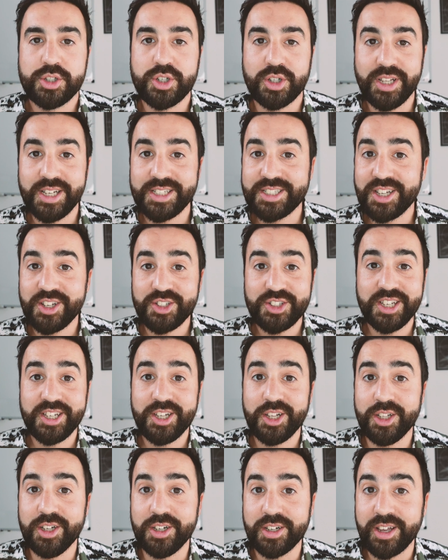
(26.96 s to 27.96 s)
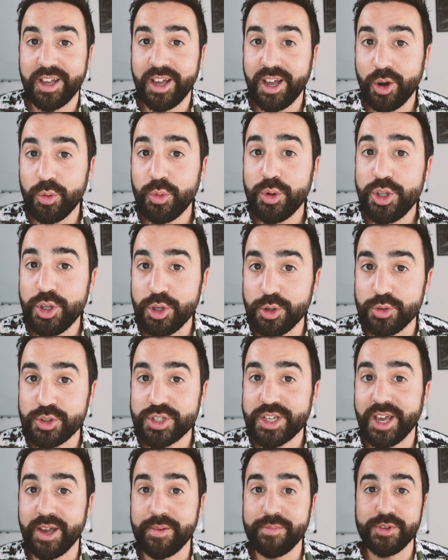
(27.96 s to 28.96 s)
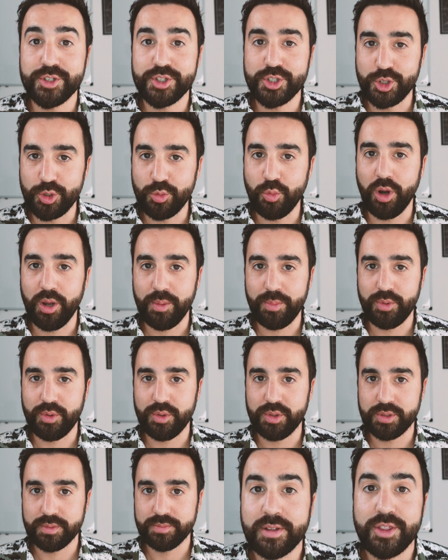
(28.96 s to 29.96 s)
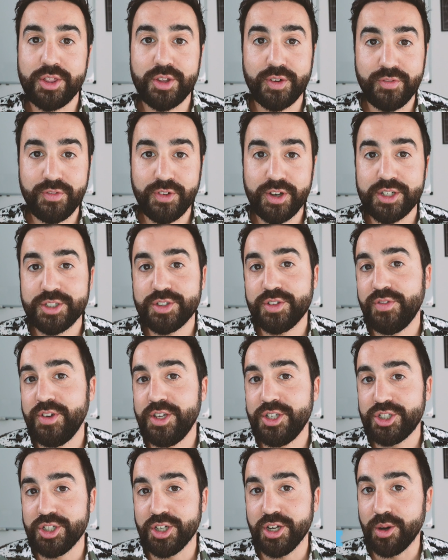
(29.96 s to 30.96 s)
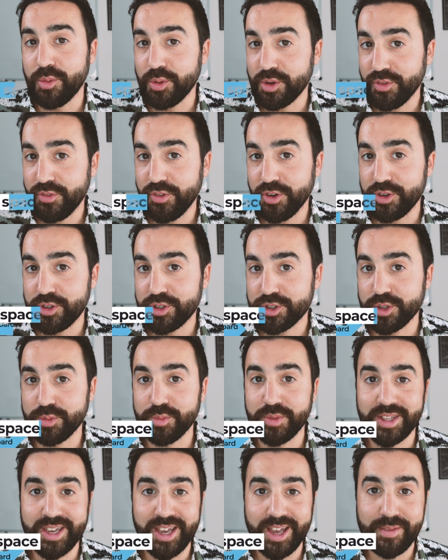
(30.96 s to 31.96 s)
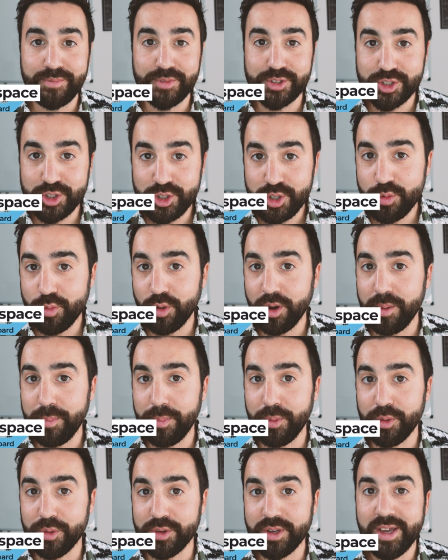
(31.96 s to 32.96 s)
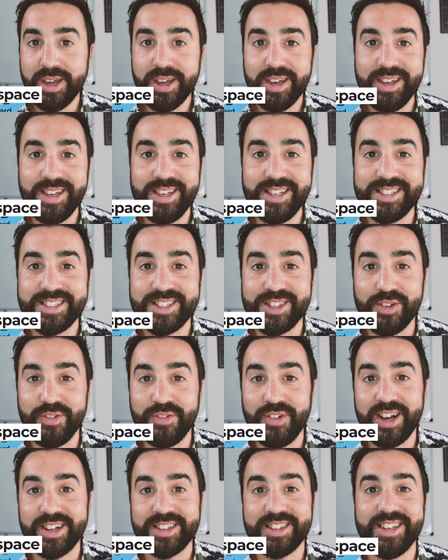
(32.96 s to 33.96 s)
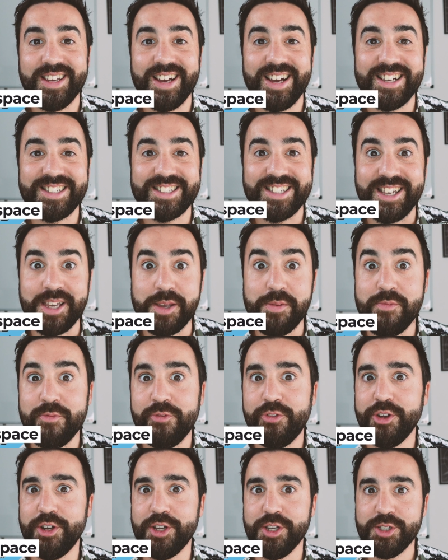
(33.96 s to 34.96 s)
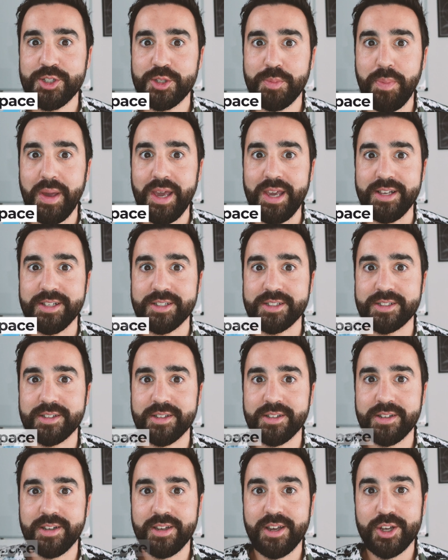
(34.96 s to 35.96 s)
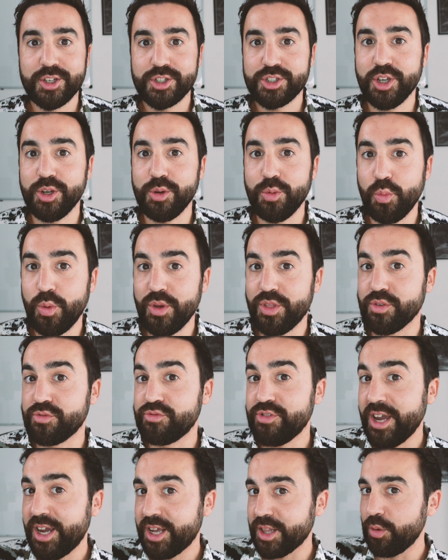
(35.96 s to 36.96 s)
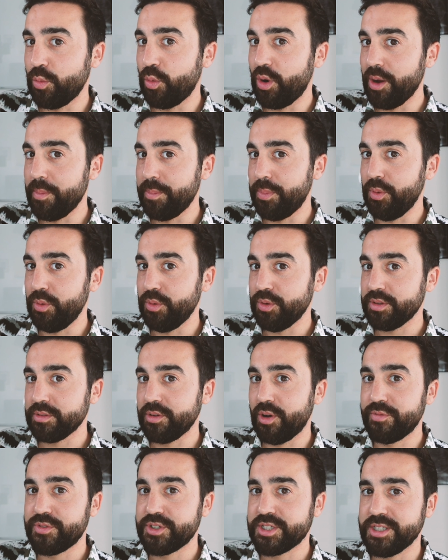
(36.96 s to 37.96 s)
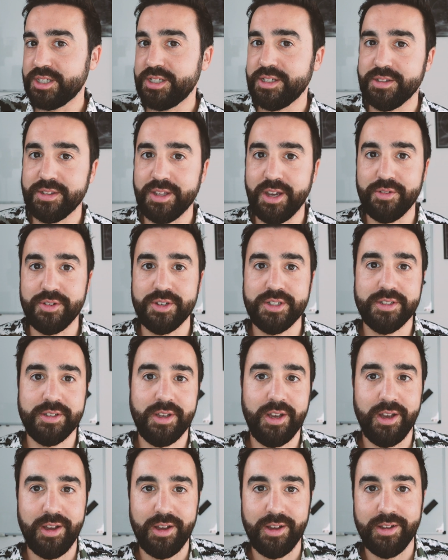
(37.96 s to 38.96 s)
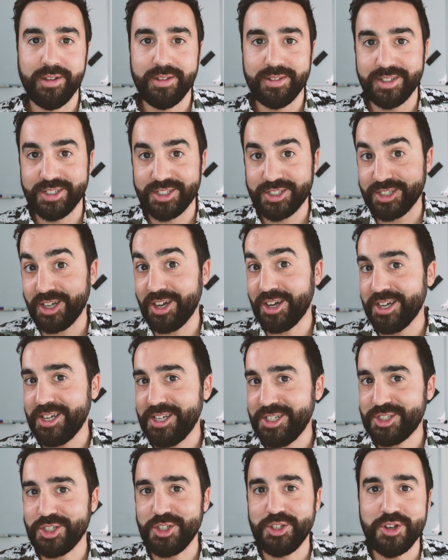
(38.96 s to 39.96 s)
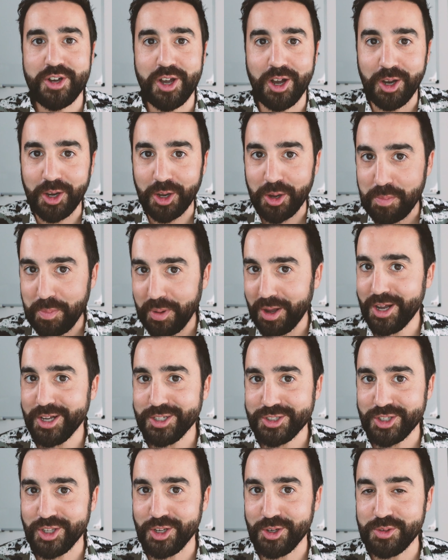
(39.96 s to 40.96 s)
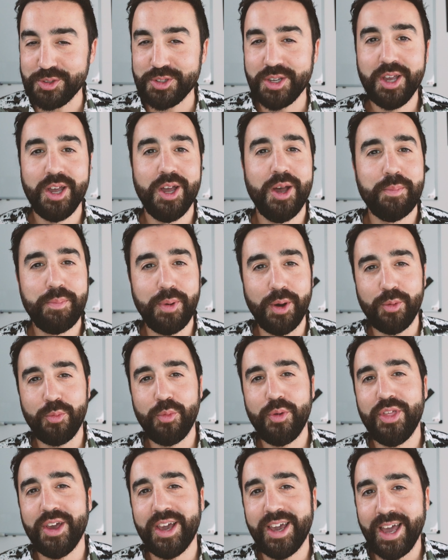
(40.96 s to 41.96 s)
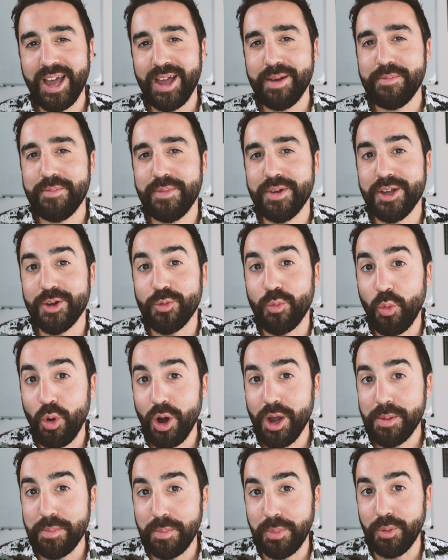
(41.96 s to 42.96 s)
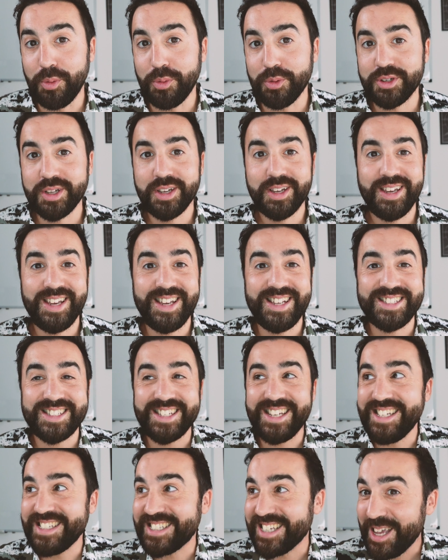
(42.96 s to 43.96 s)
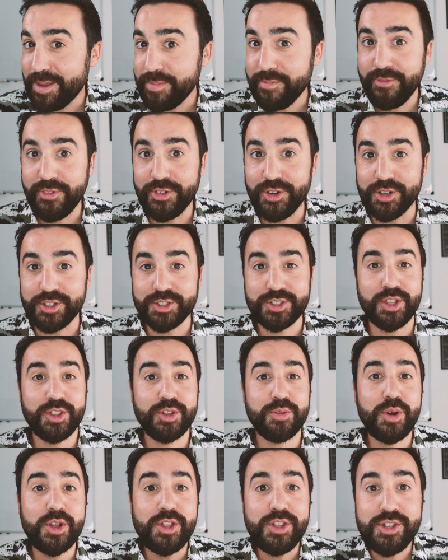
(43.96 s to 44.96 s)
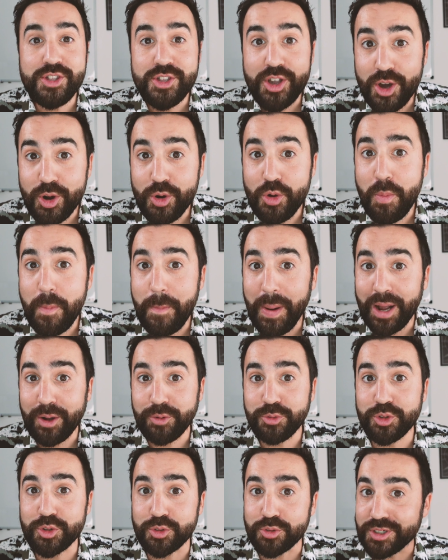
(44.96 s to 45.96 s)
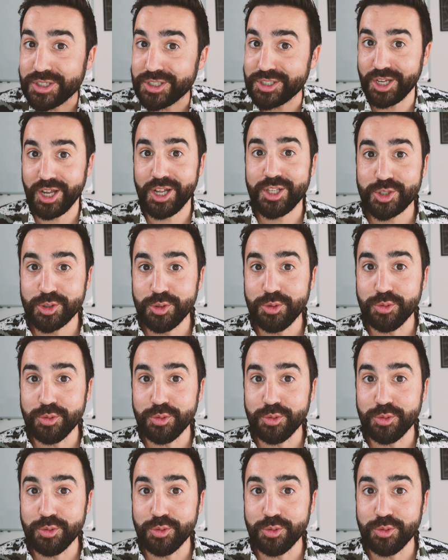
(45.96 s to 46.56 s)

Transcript: So let's go take a look how we use Canva's new whiteboard. The first feature I wanna focus on with Canva's new whiteboard is the fact that it has infinite space. So with a regular whiteboard, obviously there is uh, the sides and you can't go past those, but with a Canva whiteboard, it is infinite. So there are no boundaries at